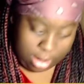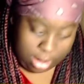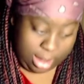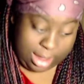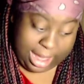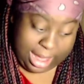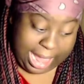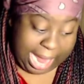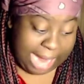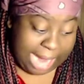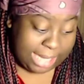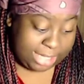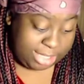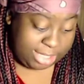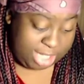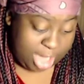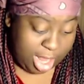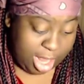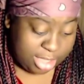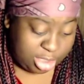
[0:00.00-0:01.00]
Alice
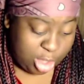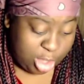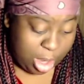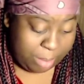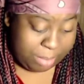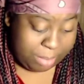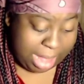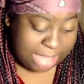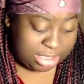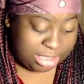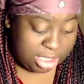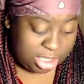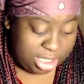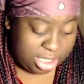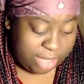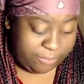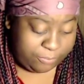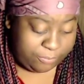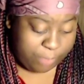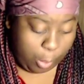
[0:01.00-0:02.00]
lost her imaginative
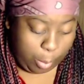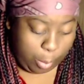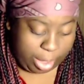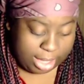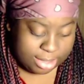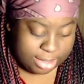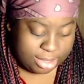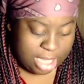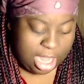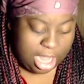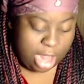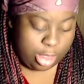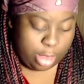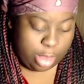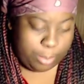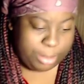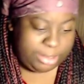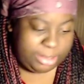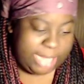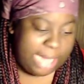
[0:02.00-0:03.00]
focus. The
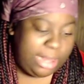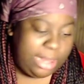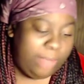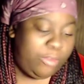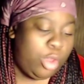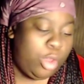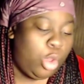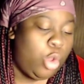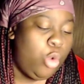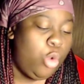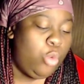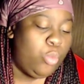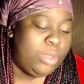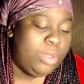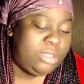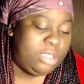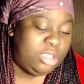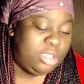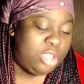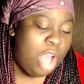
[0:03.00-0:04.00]
protective cocoon was
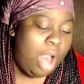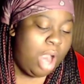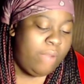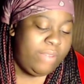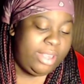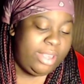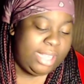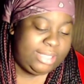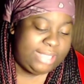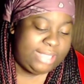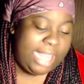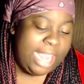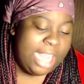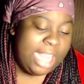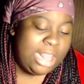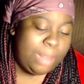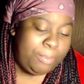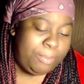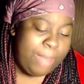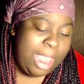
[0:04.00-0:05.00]
dissolving as they hit the
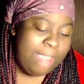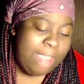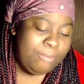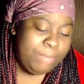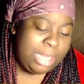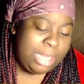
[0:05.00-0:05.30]
pavement,